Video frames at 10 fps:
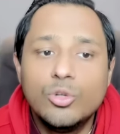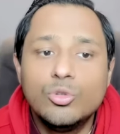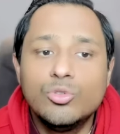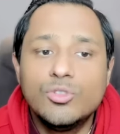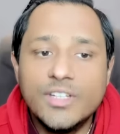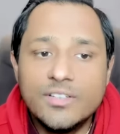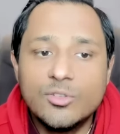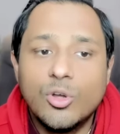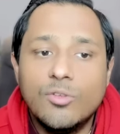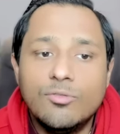to 6th
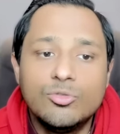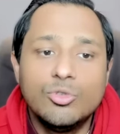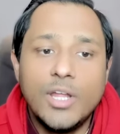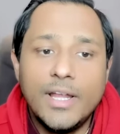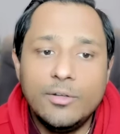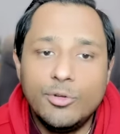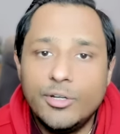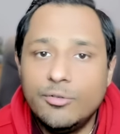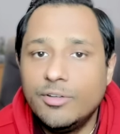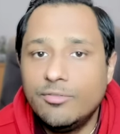of July
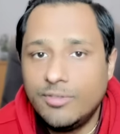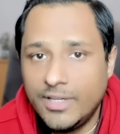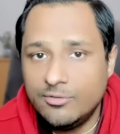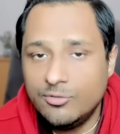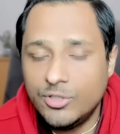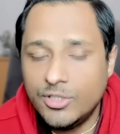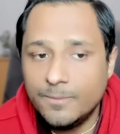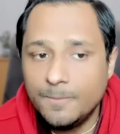2025. Okay.